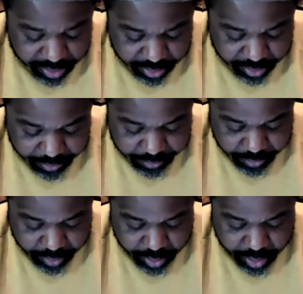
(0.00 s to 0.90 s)
it,
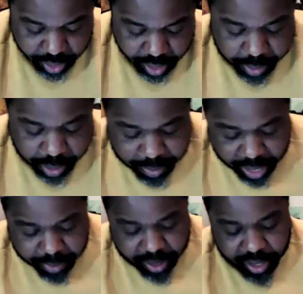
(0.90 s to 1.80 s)
but
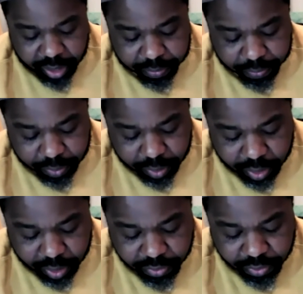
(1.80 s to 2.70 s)
maybe
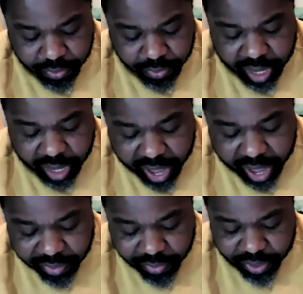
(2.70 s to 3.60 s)
the friend that
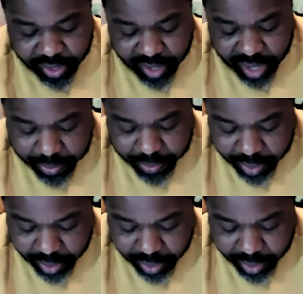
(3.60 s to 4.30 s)
asked for the tape,